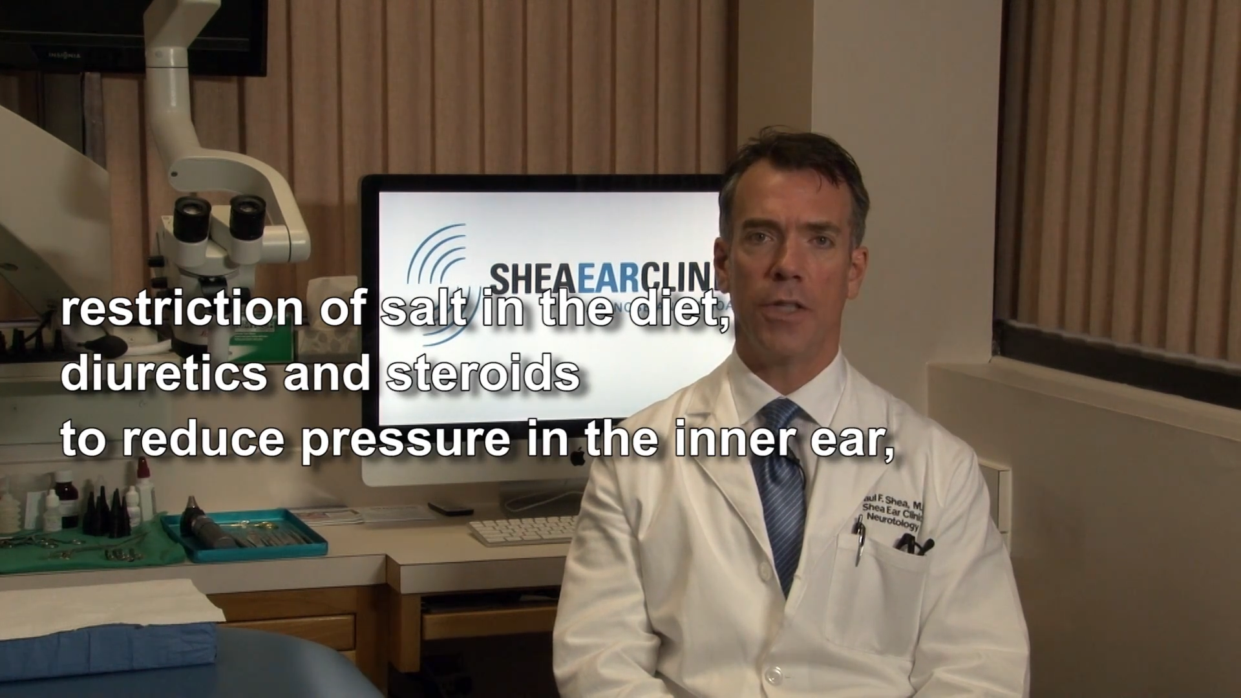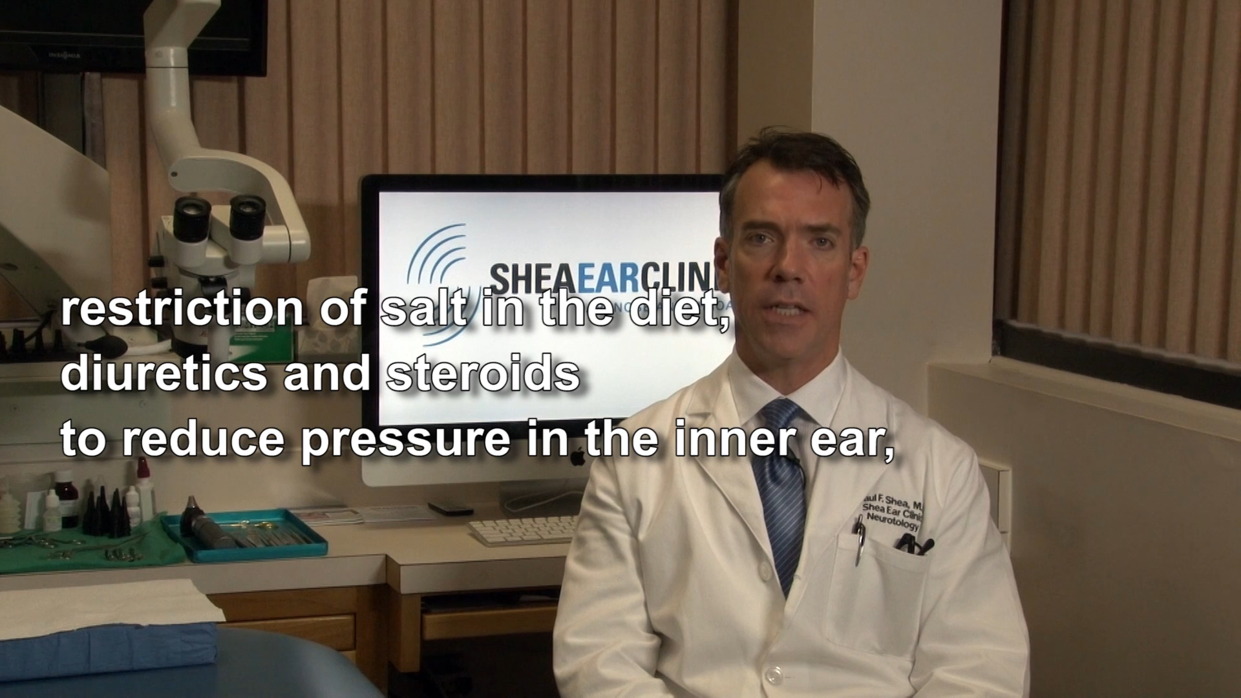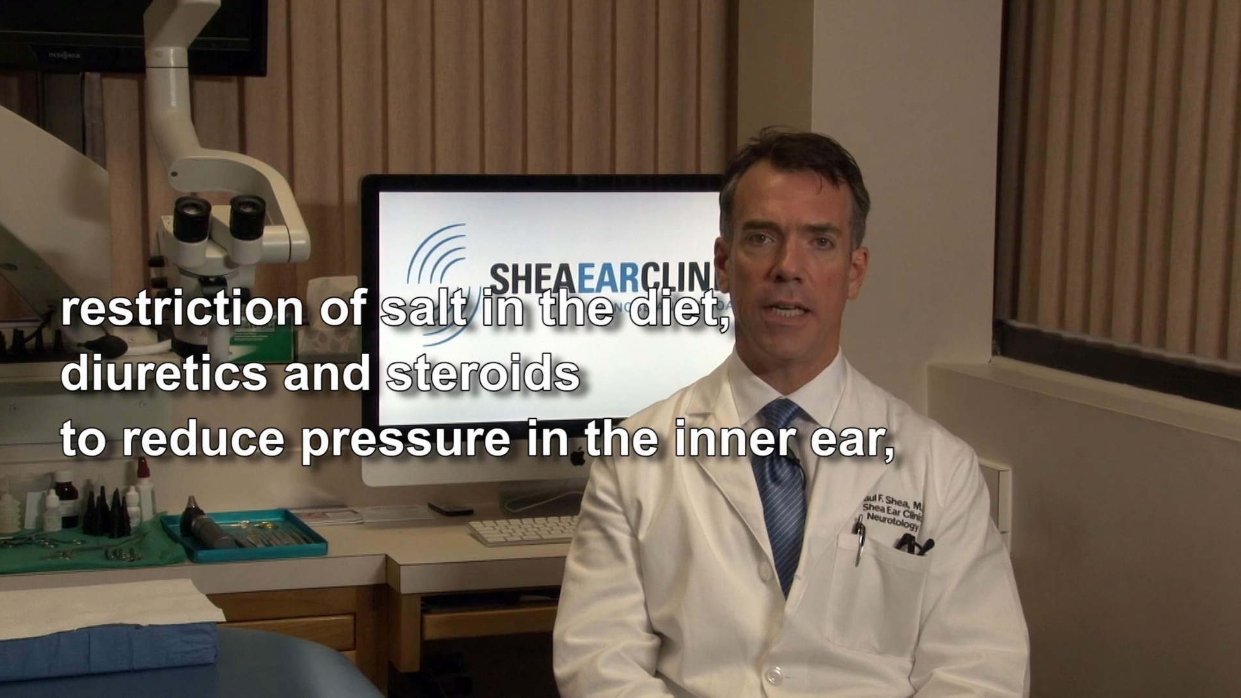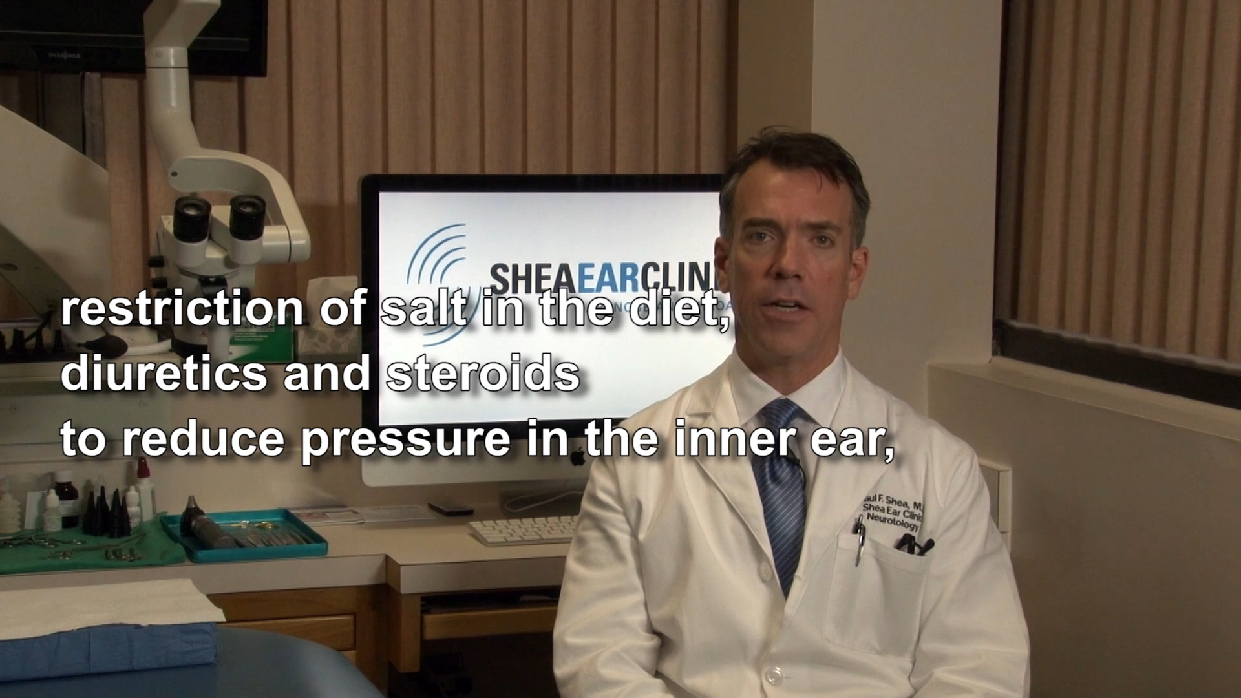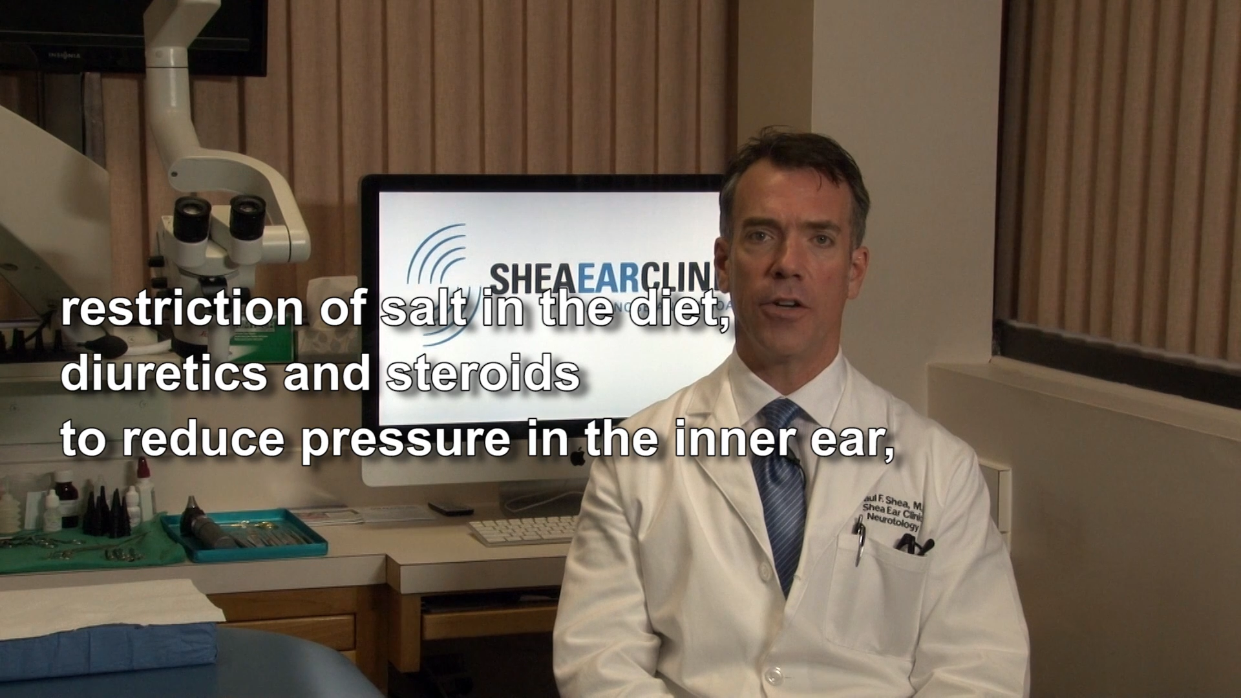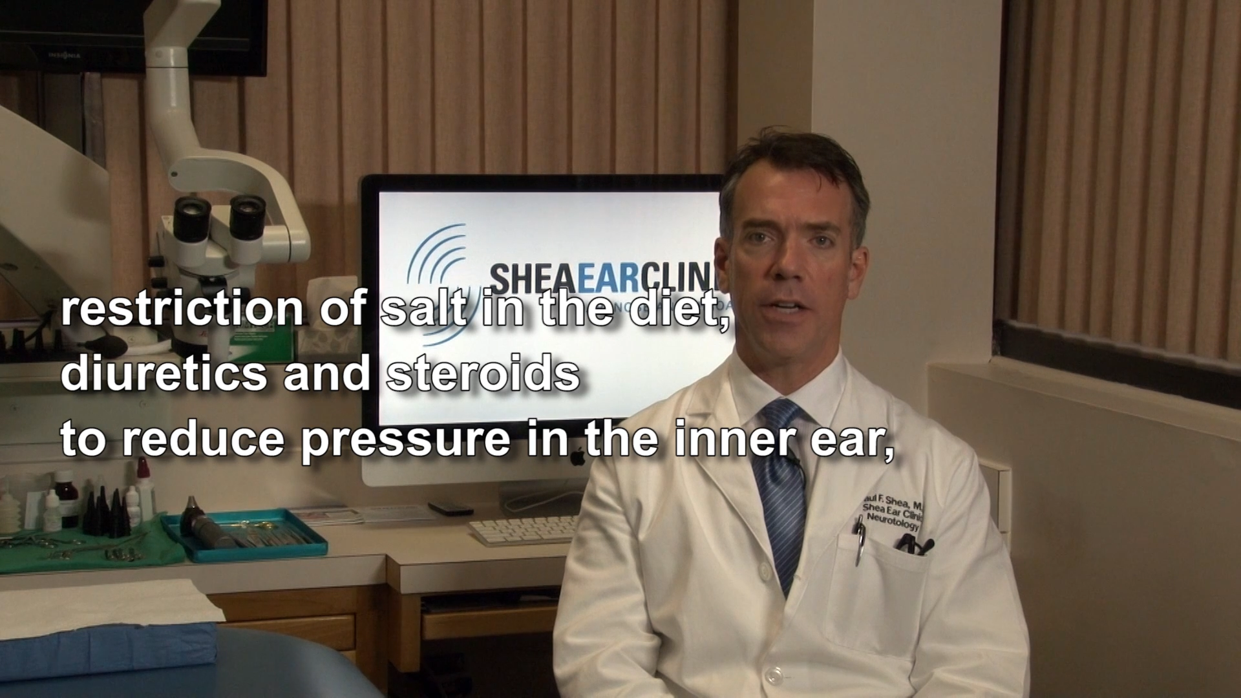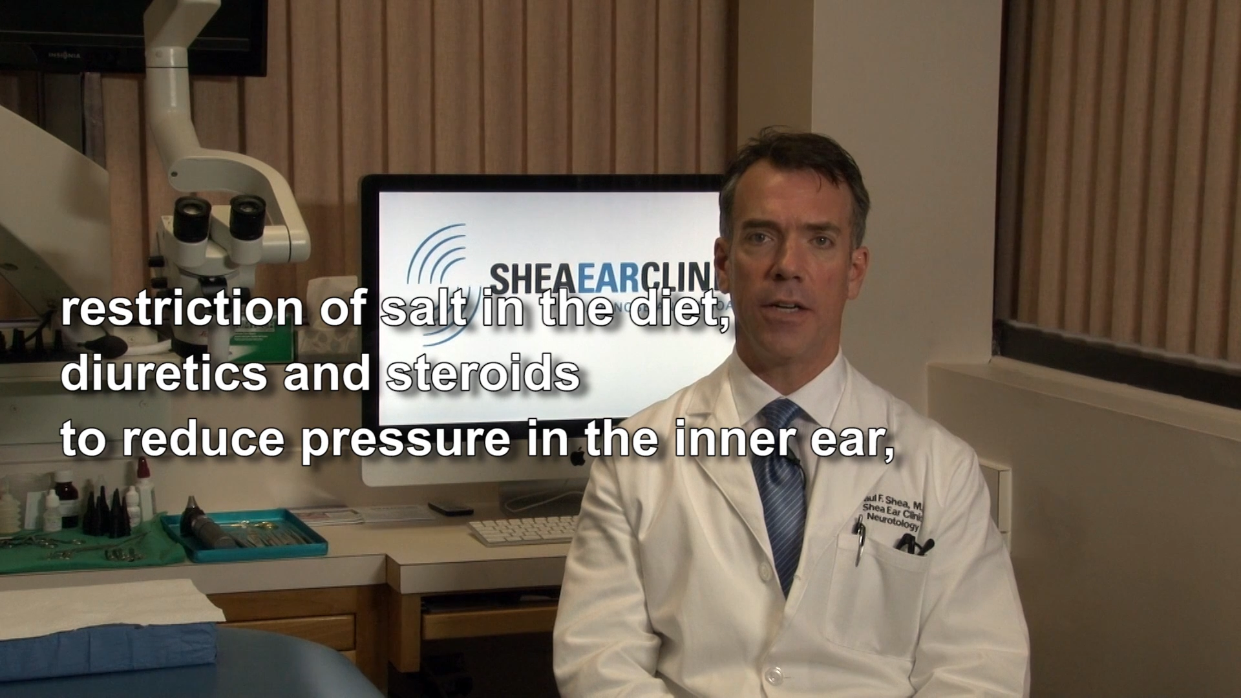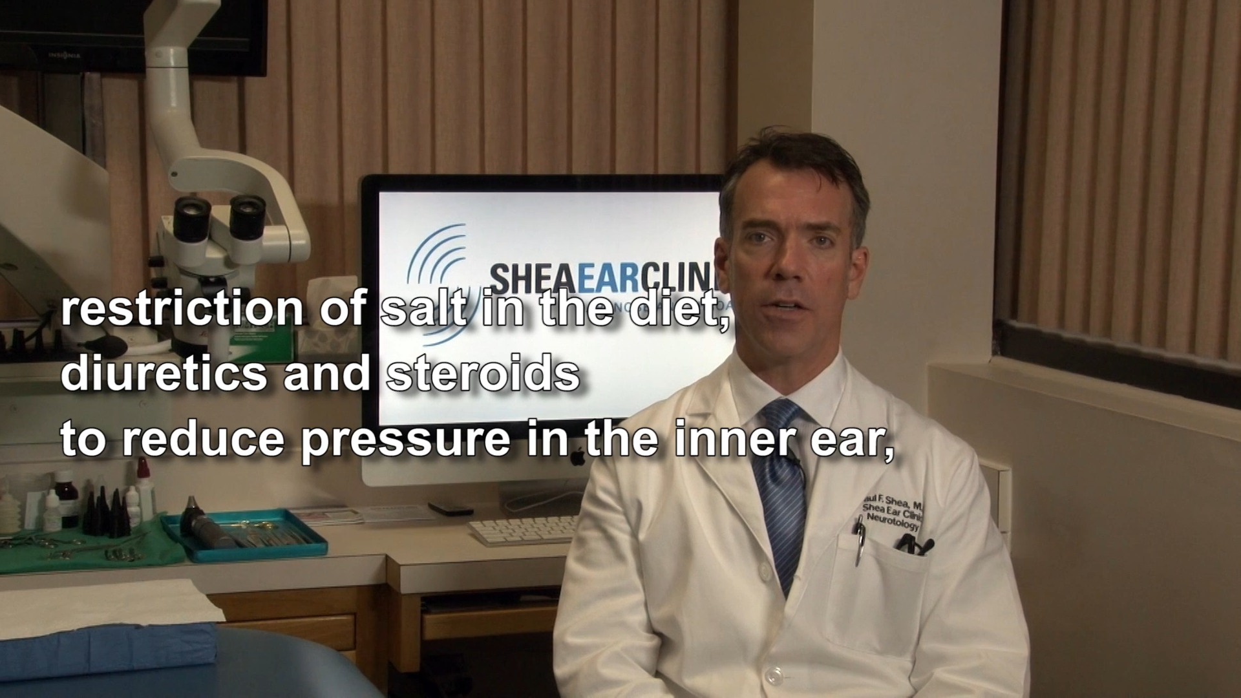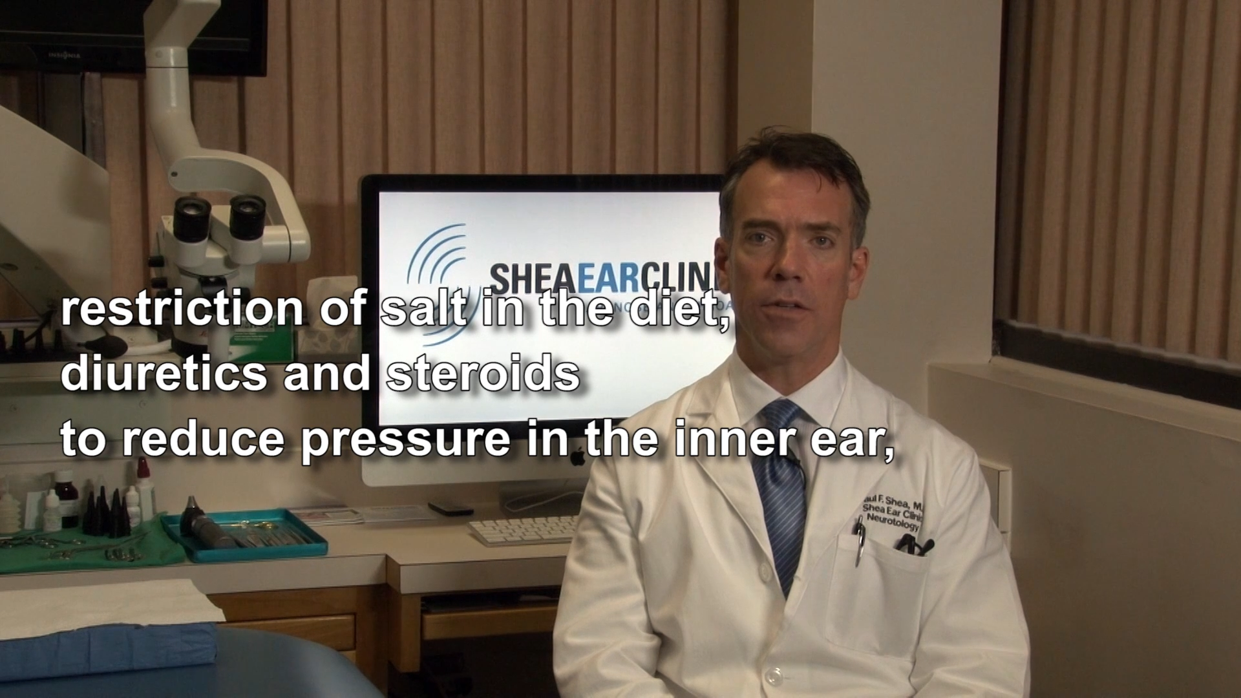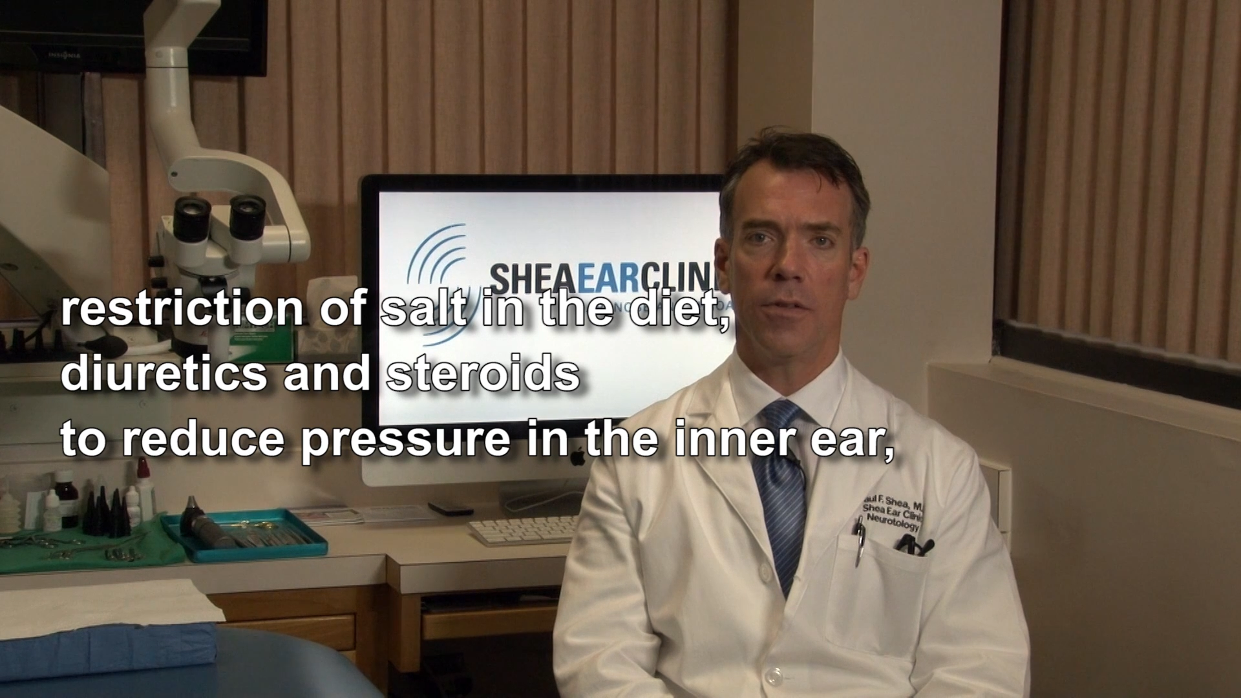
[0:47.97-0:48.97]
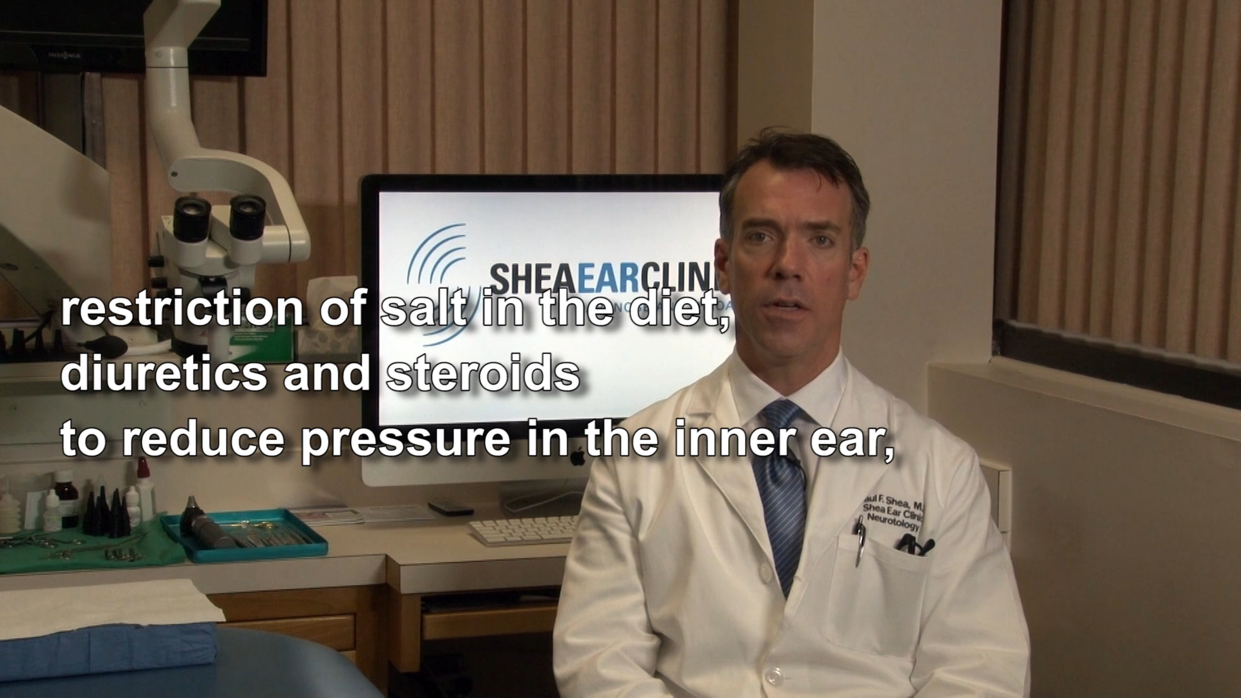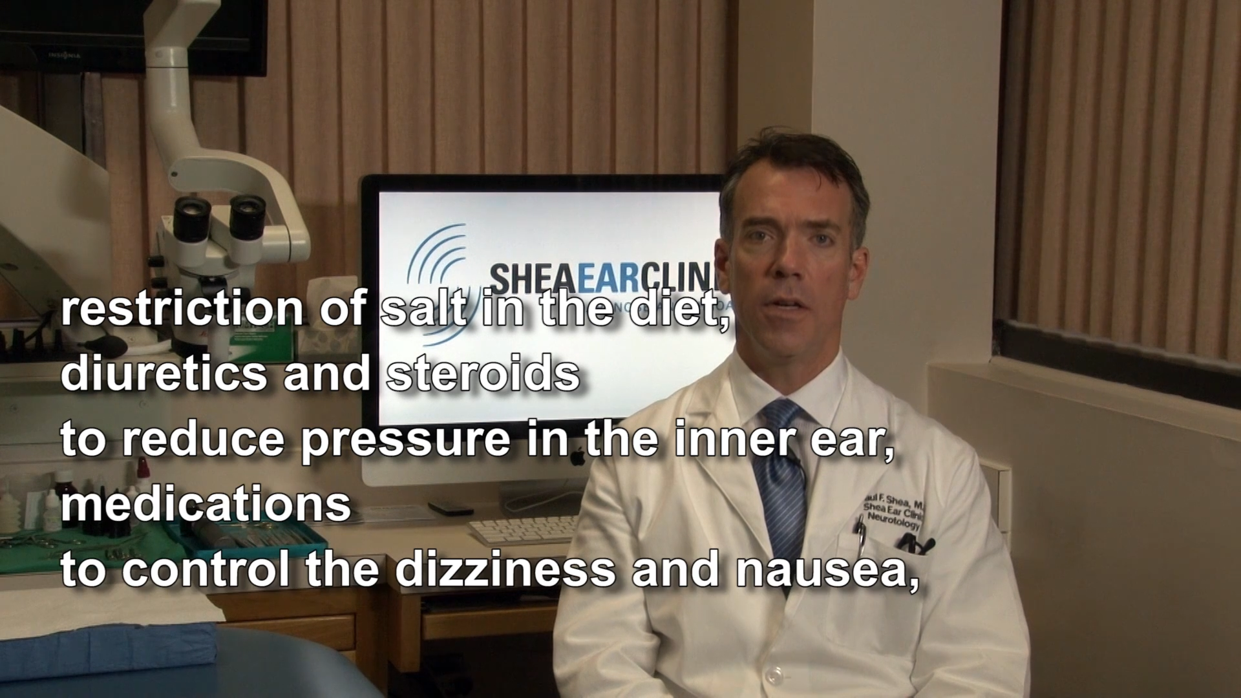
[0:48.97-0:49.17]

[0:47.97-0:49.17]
in the inner ear,